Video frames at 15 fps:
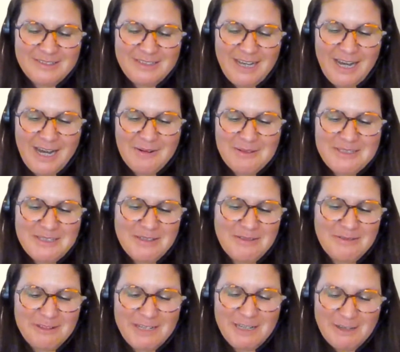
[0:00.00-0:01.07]
how is it
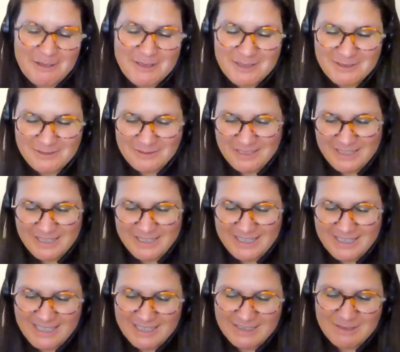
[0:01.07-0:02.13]
philosophy
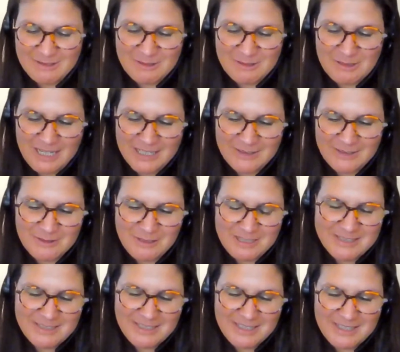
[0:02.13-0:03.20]
uh, i don't i don't know
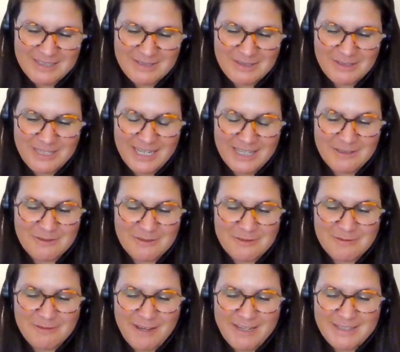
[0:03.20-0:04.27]
i think it's a kind of
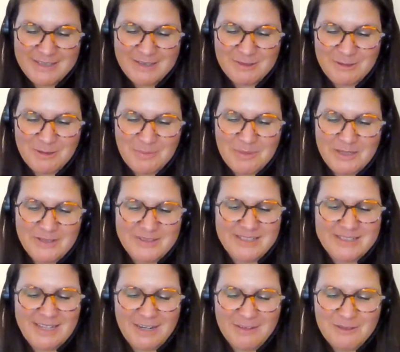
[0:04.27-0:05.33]
face you know because
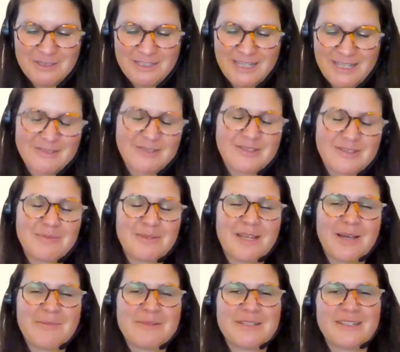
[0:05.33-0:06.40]
it's every day so
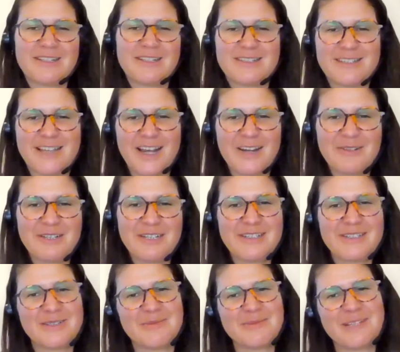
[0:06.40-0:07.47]
sometimes it's tiring
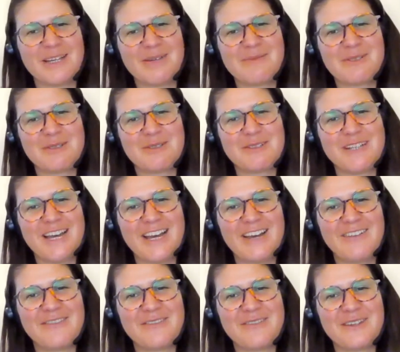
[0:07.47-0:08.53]
sometimes you don't
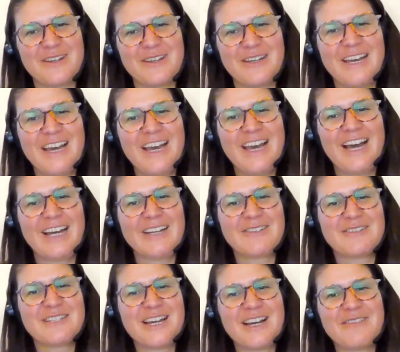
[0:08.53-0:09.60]
have uh, i
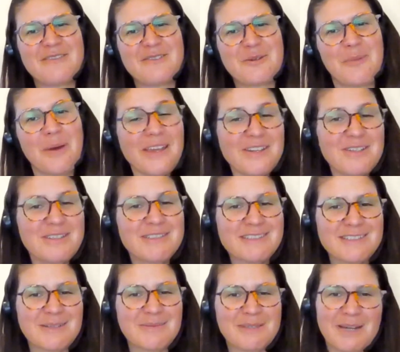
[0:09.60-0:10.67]
don't have the
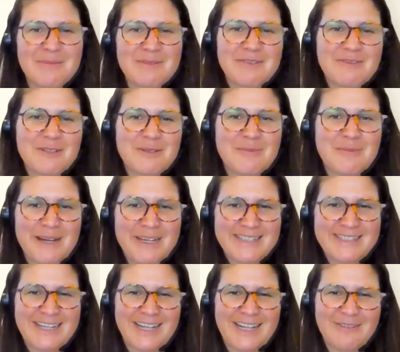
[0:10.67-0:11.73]
patience sometimes even
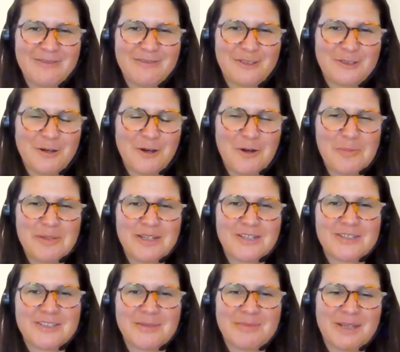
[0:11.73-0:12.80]
myself you know
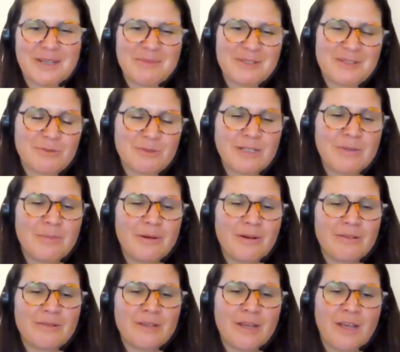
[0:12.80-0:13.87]
because sometimes it's really
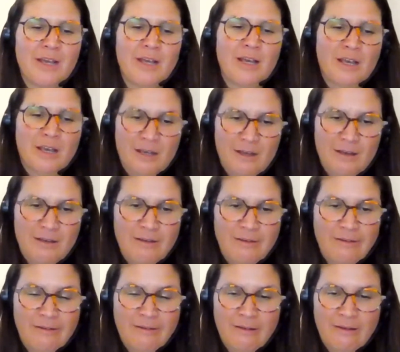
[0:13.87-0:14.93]
about
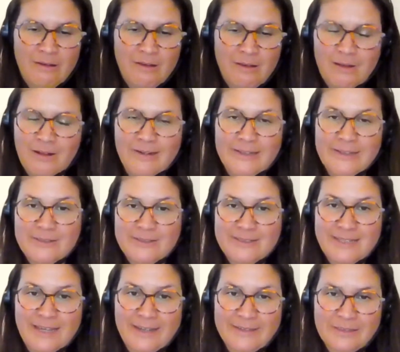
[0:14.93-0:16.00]
uh, little
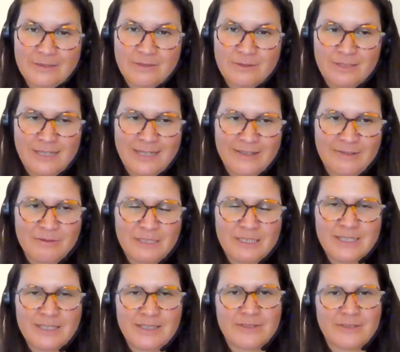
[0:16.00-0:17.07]
things you know like
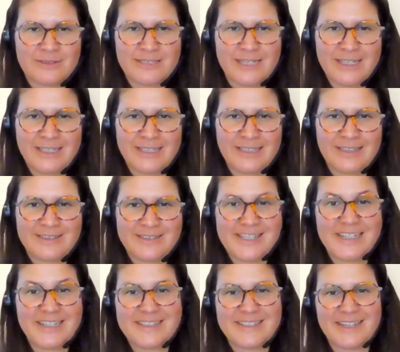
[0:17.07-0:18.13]
really little tiny
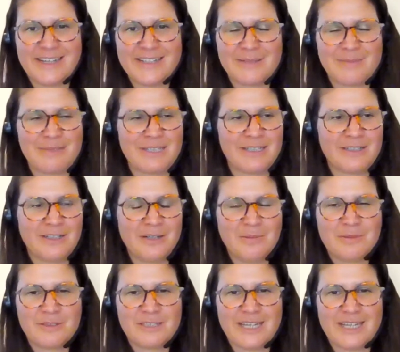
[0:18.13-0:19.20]
silly things i'm like
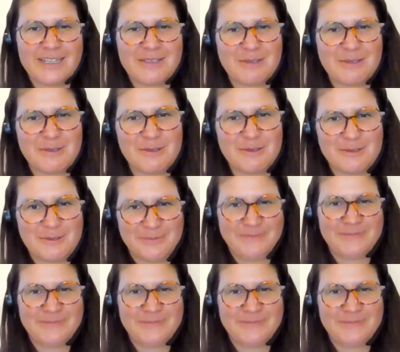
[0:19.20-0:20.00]
come on guys you could